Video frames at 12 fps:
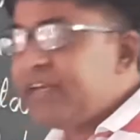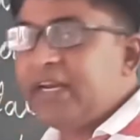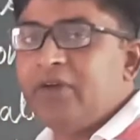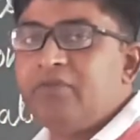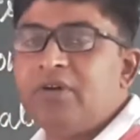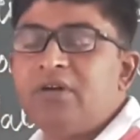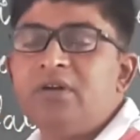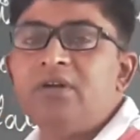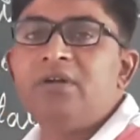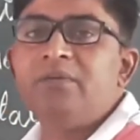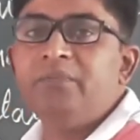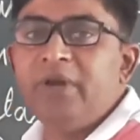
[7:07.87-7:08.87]
driver
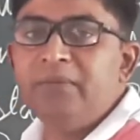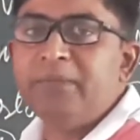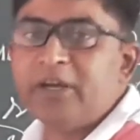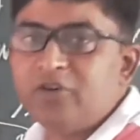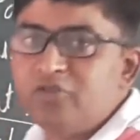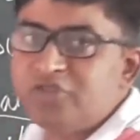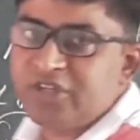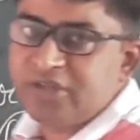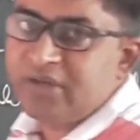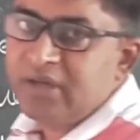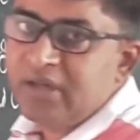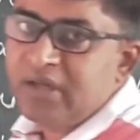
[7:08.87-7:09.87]
Bill
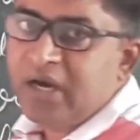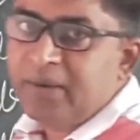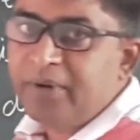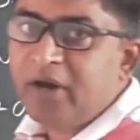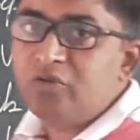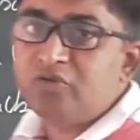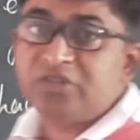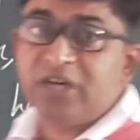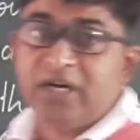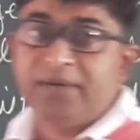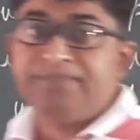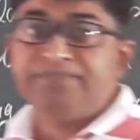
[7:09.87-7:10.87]
Magnuson about
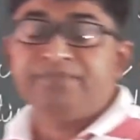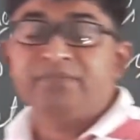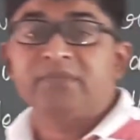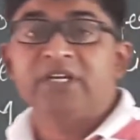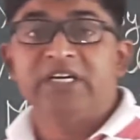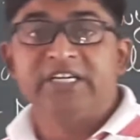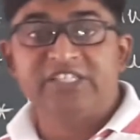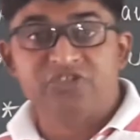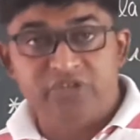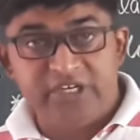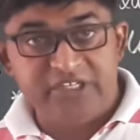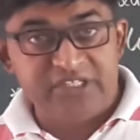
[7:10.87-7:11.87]
the
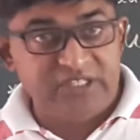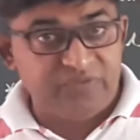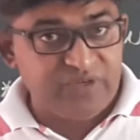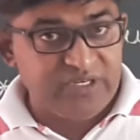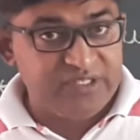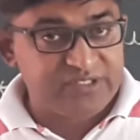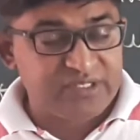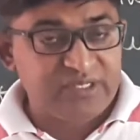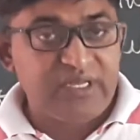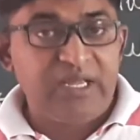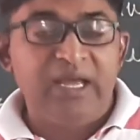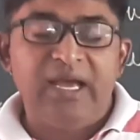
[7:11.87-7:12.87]
restaurant in the village.
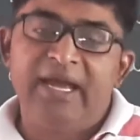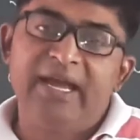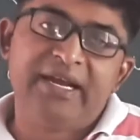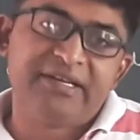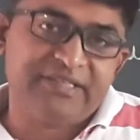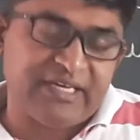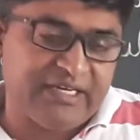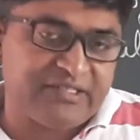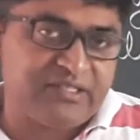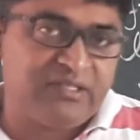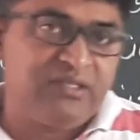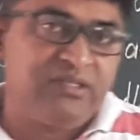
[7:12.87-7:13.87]
At that,
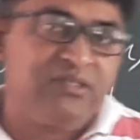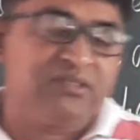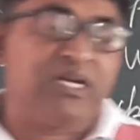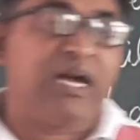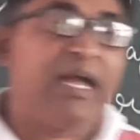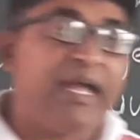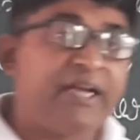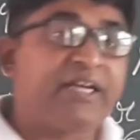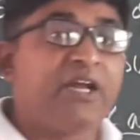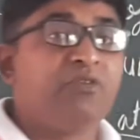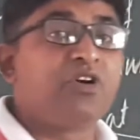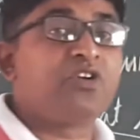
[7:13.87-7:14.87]
the hack
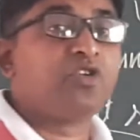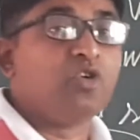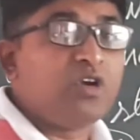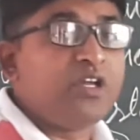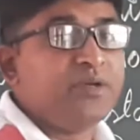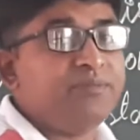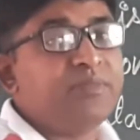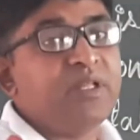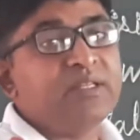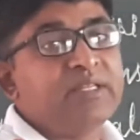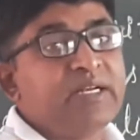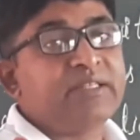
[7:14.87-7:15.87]
driver told
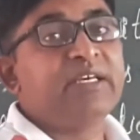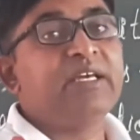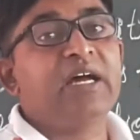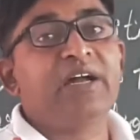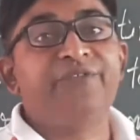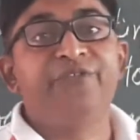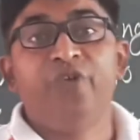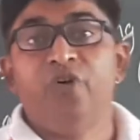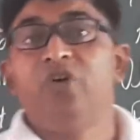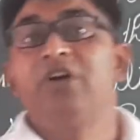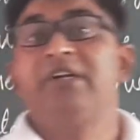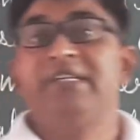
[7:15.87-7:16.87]
him that there are
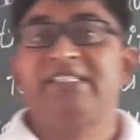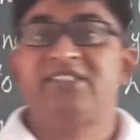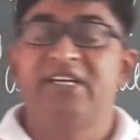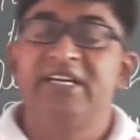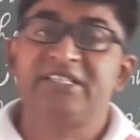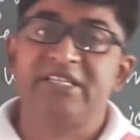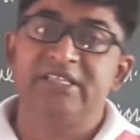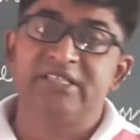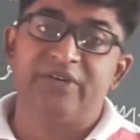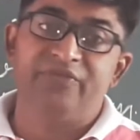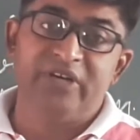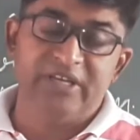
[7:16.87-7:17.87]
4 restaurants in
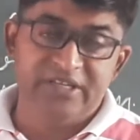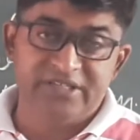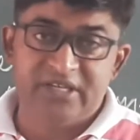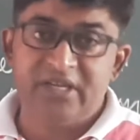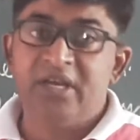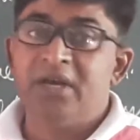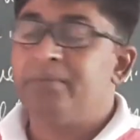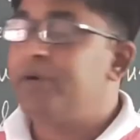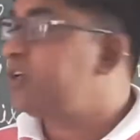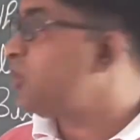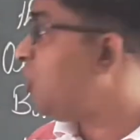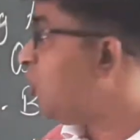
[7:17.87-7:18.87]
the village,
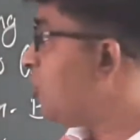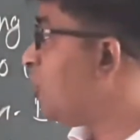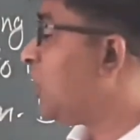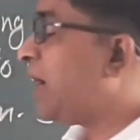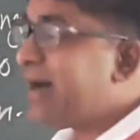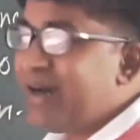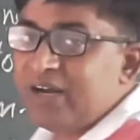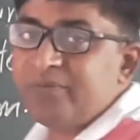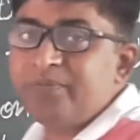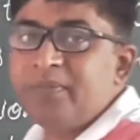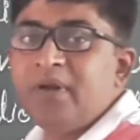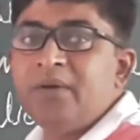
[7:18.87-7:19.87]
but all
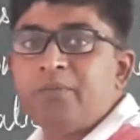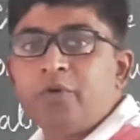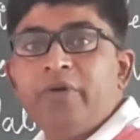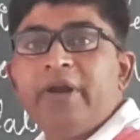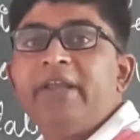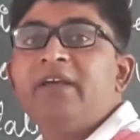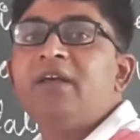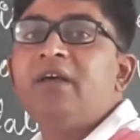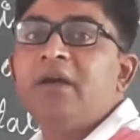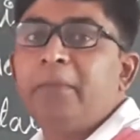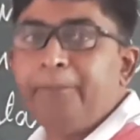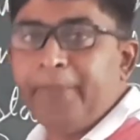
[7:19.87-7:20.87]
are
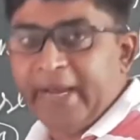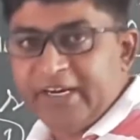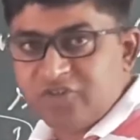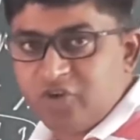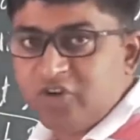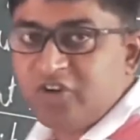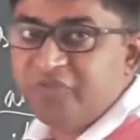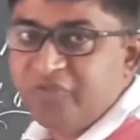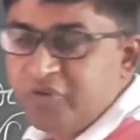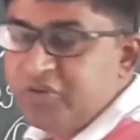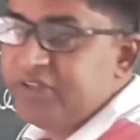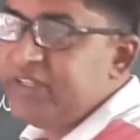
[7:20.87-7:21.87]
providing bad sort of
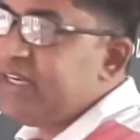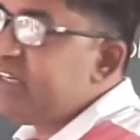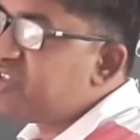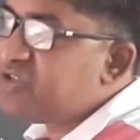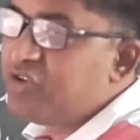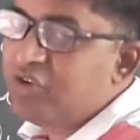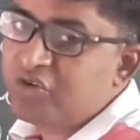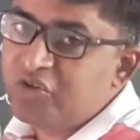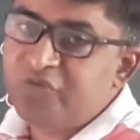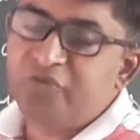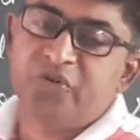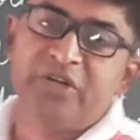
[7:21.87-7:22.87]
food. There is no
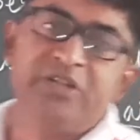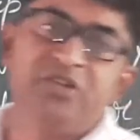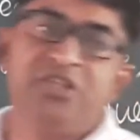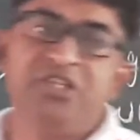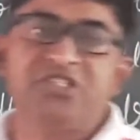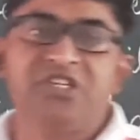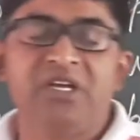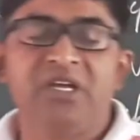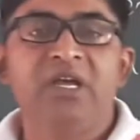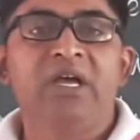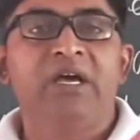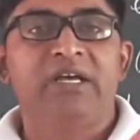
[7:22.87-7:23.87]
good food in these
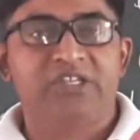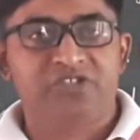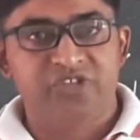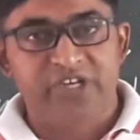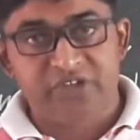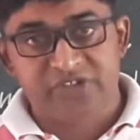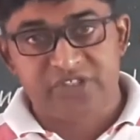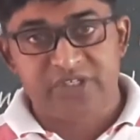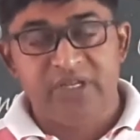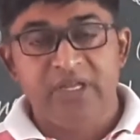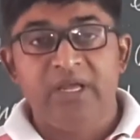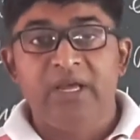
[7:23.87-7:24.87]
restaurants.
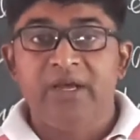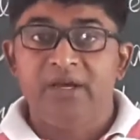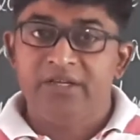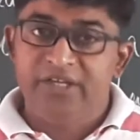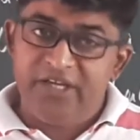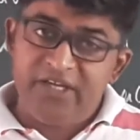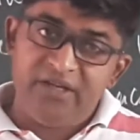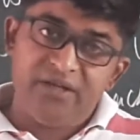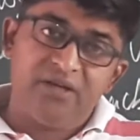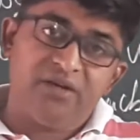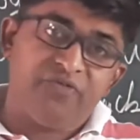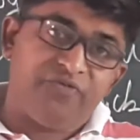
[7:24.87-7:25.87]

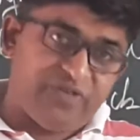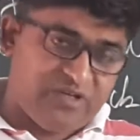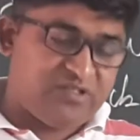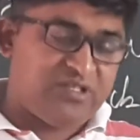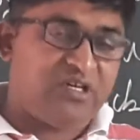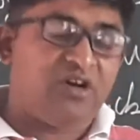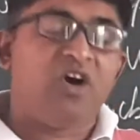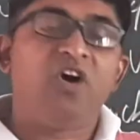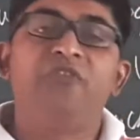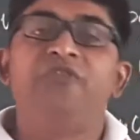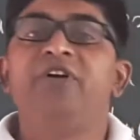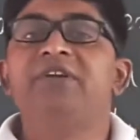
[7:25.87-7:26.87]
He further
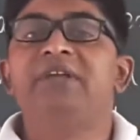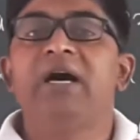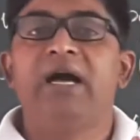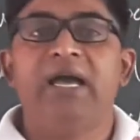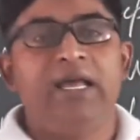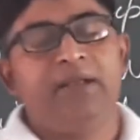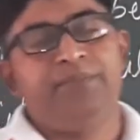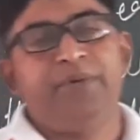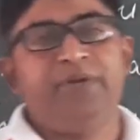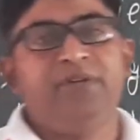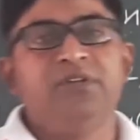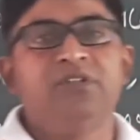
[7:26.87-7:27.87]
offered the
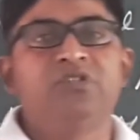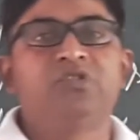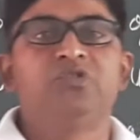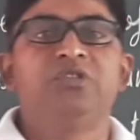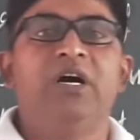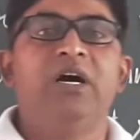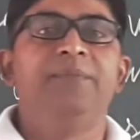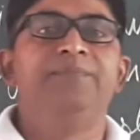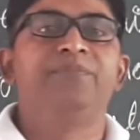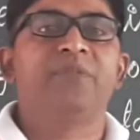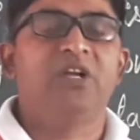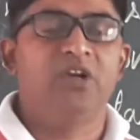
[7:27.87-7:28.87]
help to
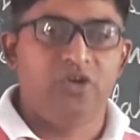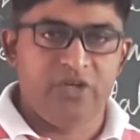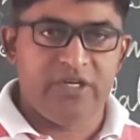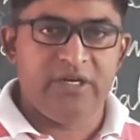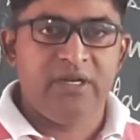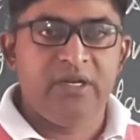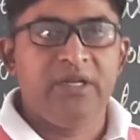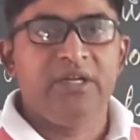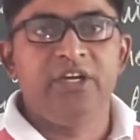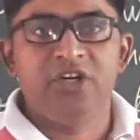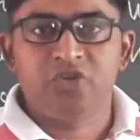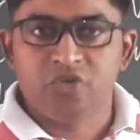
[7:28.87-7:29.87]
the lawyer.
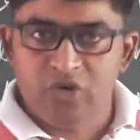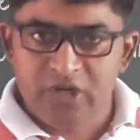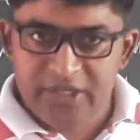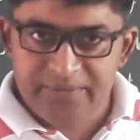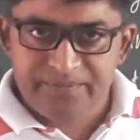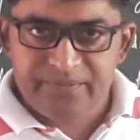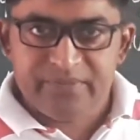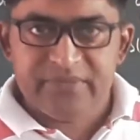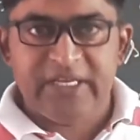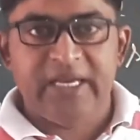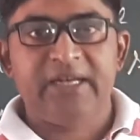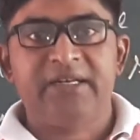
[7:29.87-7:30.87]
He told him
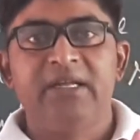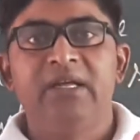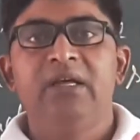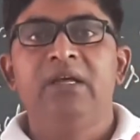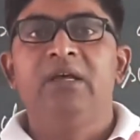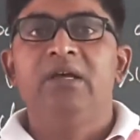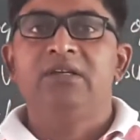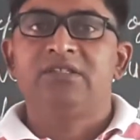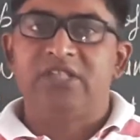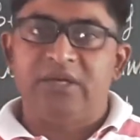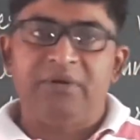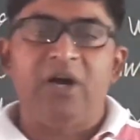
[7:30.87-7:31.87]
that
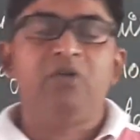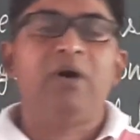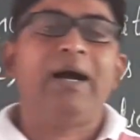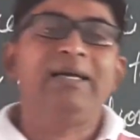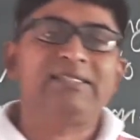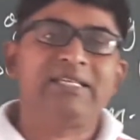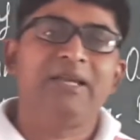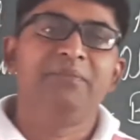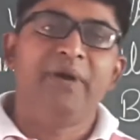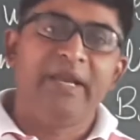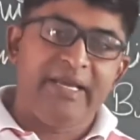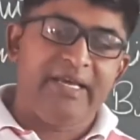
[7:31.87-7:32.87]
somehow I shall
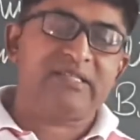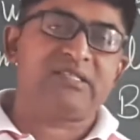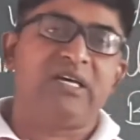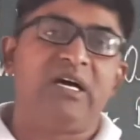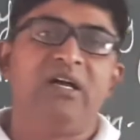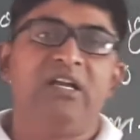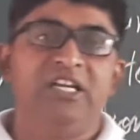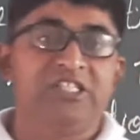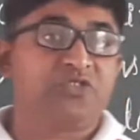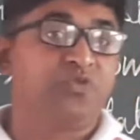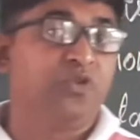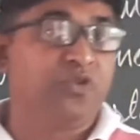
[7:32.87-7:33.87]
manage the
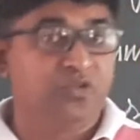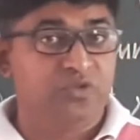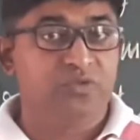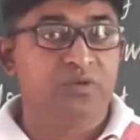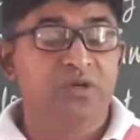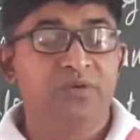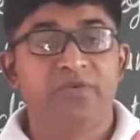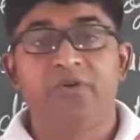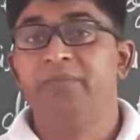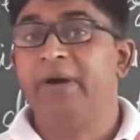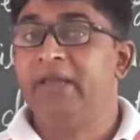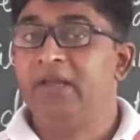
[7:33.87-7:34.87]
lunch for you
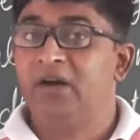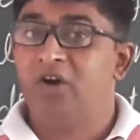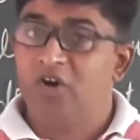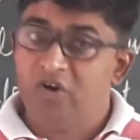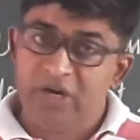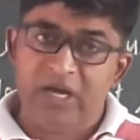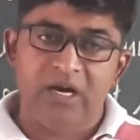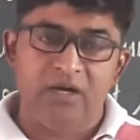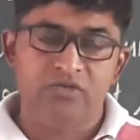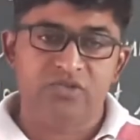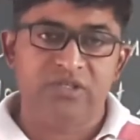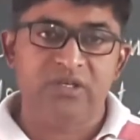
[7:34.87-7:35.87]
from my own
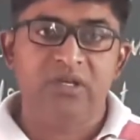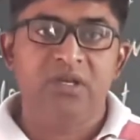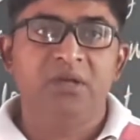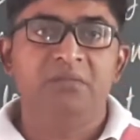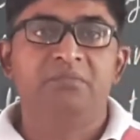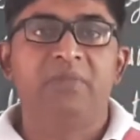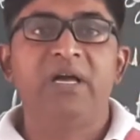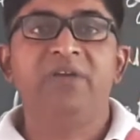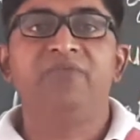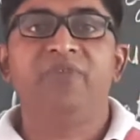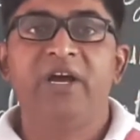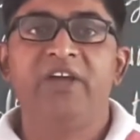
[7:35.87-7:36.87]
house. My
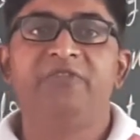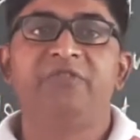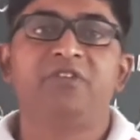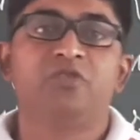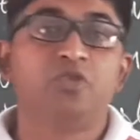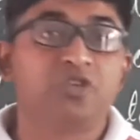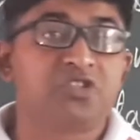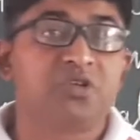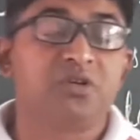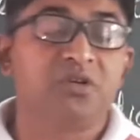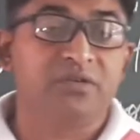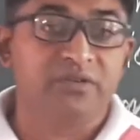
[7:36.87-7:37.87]
wife cooks
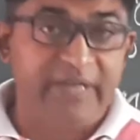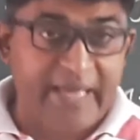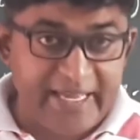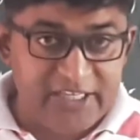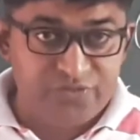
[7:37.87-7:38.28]
nice